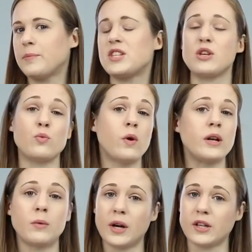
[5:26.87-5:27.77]
So you
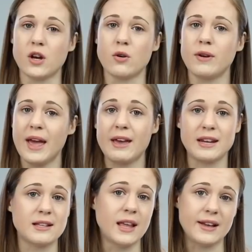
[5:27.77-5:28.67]
wouldn't want to go
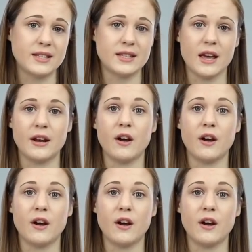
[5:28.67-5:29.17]
any less than